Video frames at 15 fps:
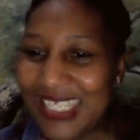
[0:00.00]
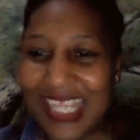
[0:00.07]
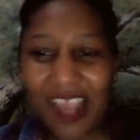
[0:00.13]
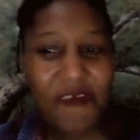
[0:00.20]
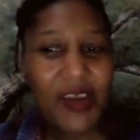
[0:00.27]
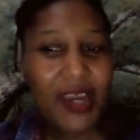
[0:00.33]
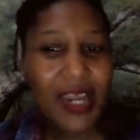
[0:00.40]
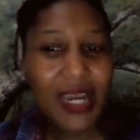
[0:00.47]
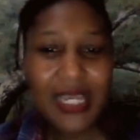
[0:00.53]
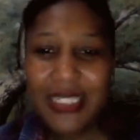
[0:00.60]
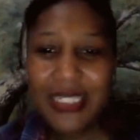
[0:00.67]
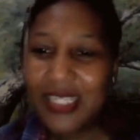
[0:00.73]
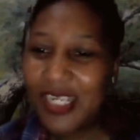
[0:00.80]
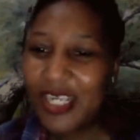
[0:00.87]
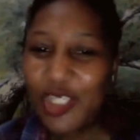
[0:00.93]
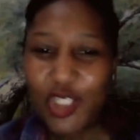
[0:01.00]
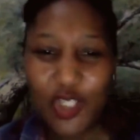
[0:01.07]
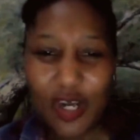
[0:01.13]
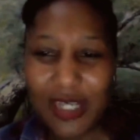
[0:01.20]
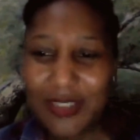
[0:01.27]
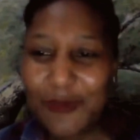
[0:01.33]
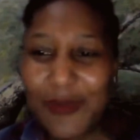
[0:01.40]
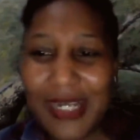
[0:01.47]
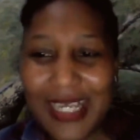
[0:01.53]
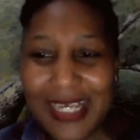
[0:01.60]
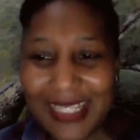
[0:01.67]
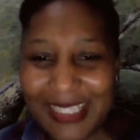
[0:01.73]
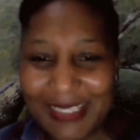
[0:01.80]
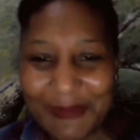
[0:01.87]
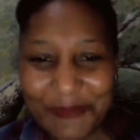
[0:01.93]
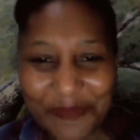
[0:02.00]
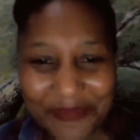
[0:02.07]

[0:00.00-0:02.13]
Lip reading: definitely screenshots, please.